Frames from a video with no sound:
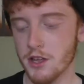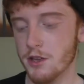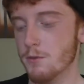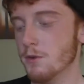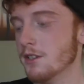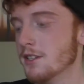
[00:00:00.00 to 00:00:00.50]

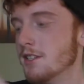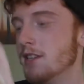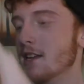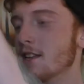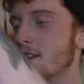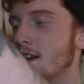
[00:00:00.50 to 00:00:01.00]
you will
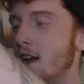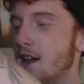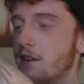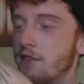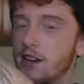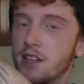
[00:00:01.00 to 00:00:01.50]
see that
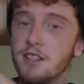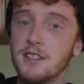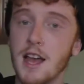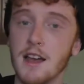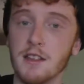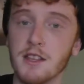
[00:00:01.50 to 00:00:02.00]
I already
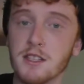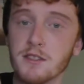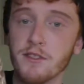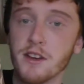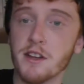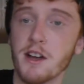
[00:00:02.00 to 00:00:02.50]
styled this
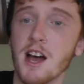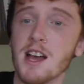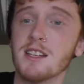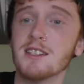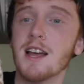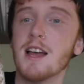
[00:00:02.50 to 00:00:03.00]
for you
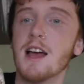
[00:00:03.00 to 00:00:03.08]
guys.